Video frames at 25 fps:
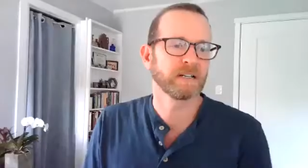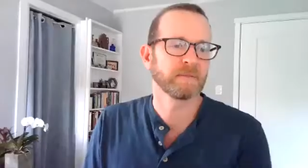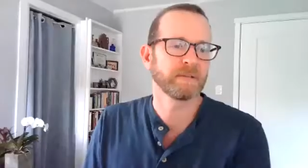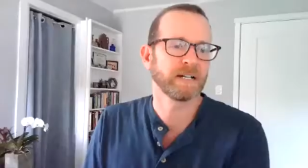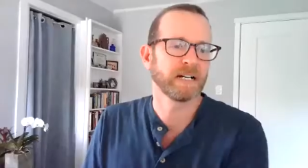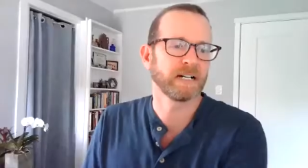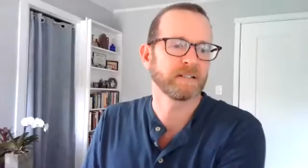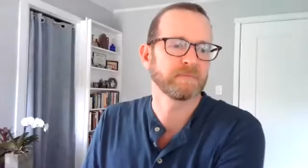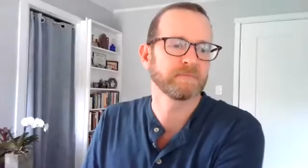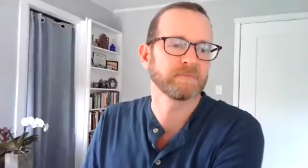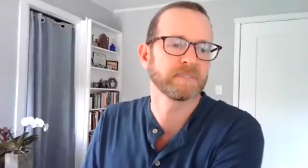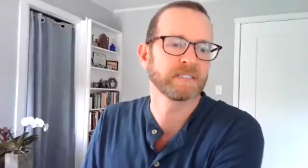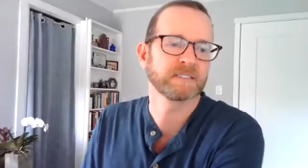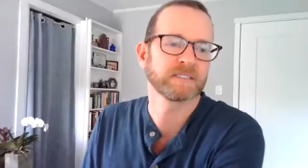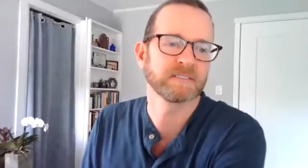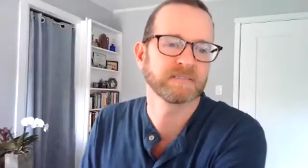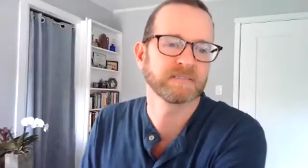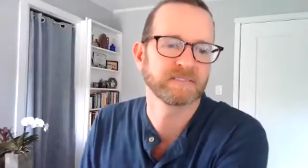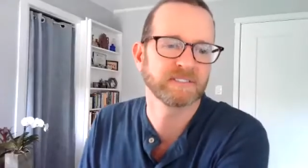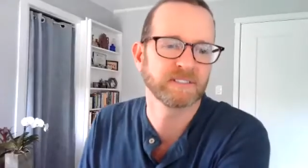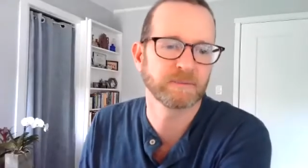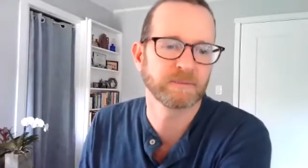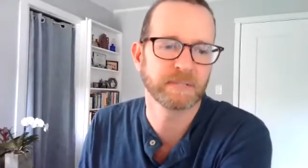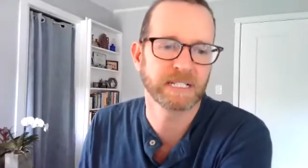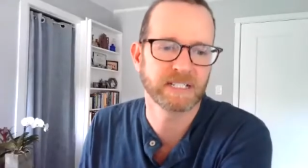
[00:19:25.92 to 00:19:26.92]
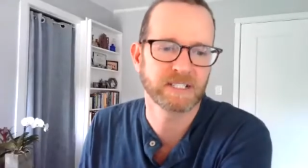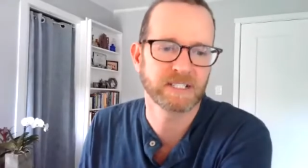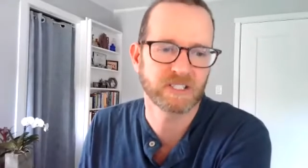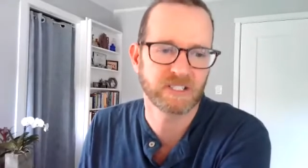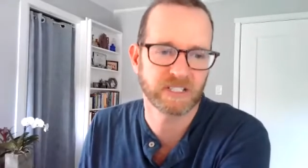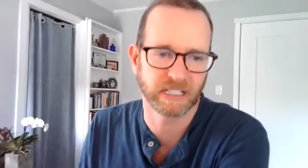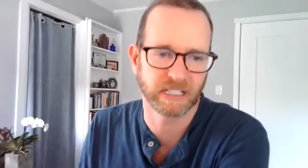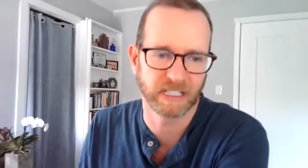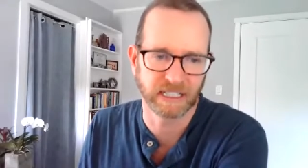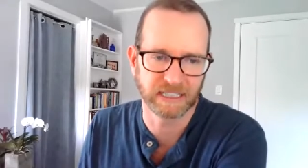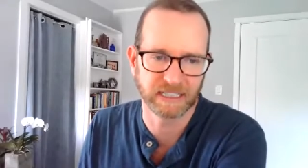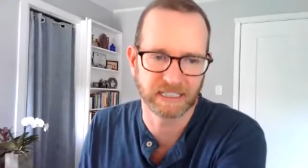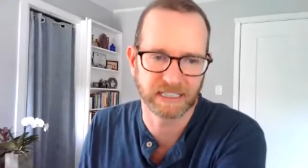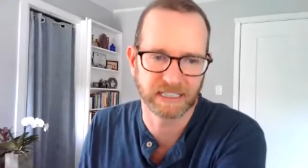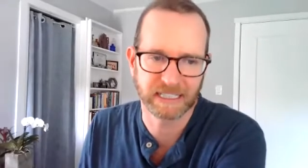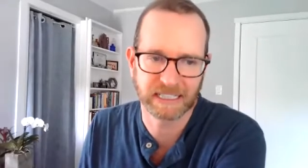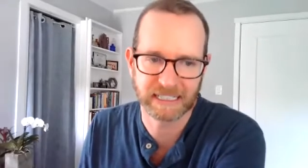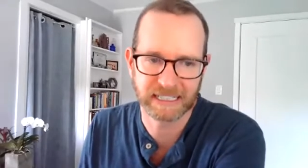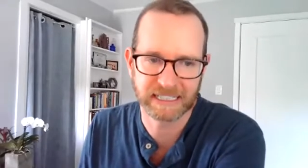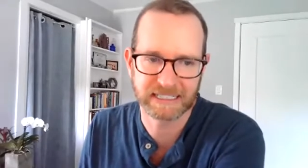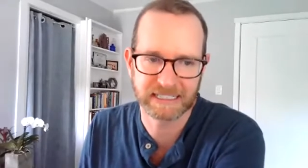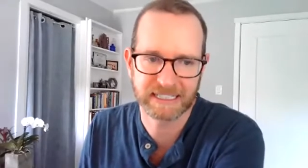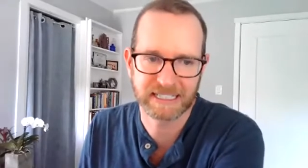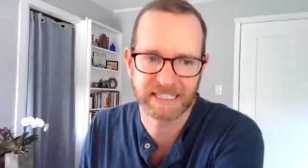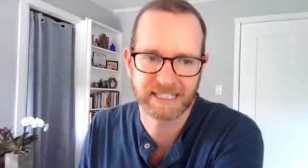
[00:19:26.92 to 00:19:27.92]
about misinformation,
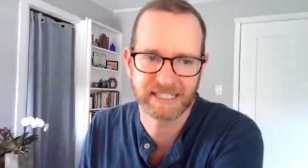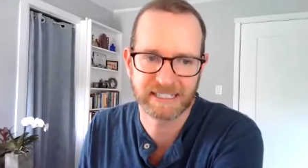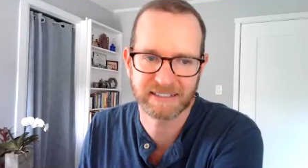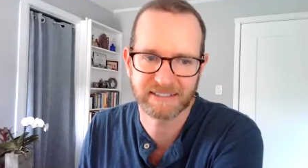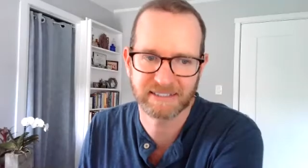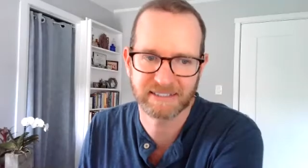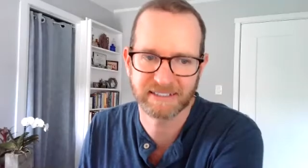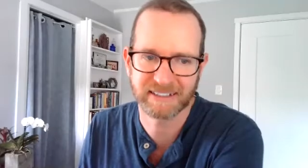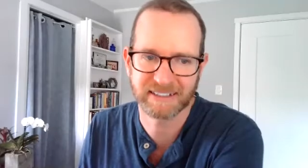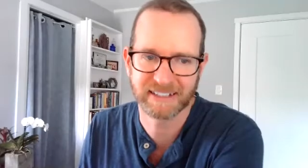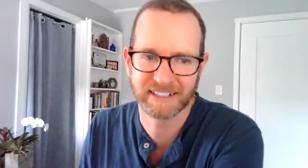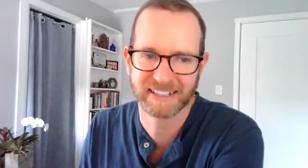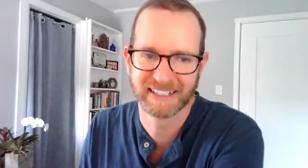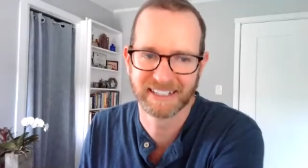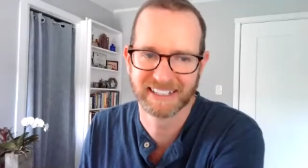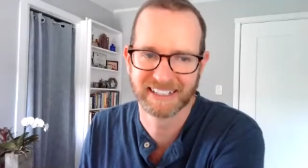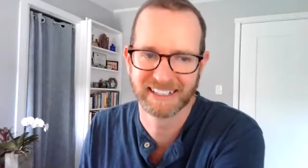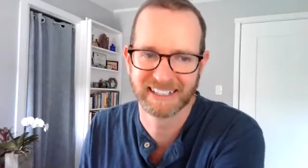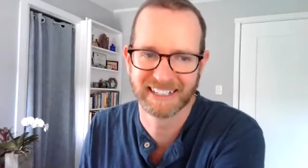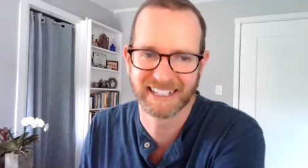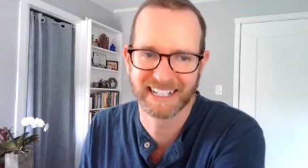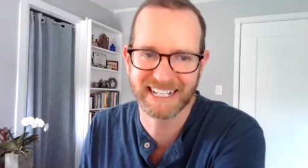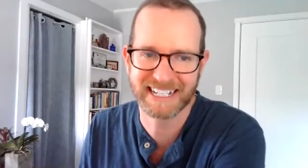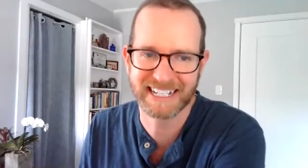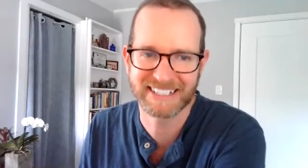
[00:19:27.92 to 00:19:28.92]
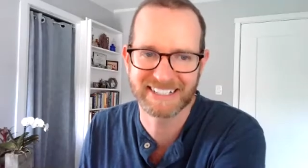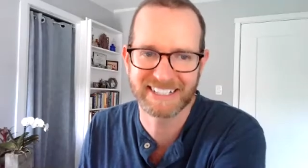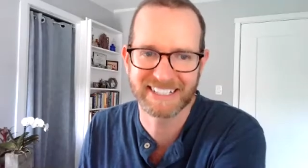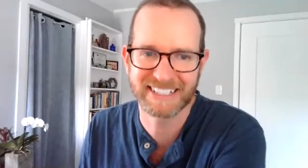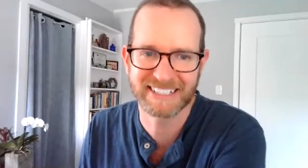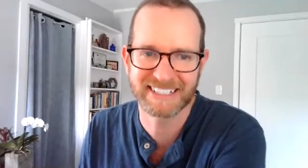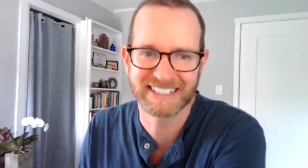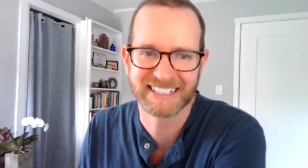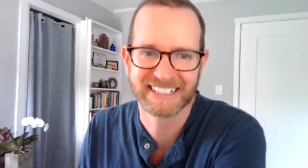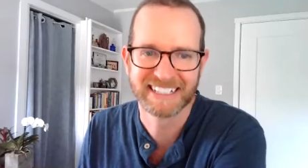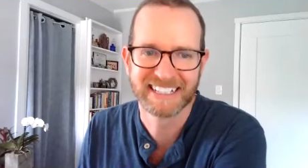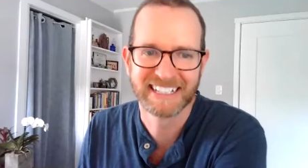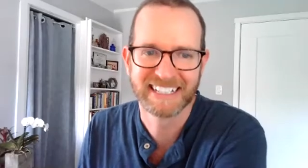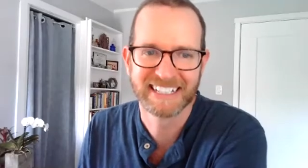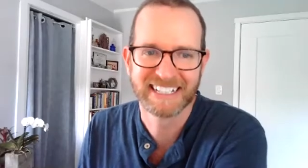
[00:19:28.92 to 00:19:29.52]
and I don't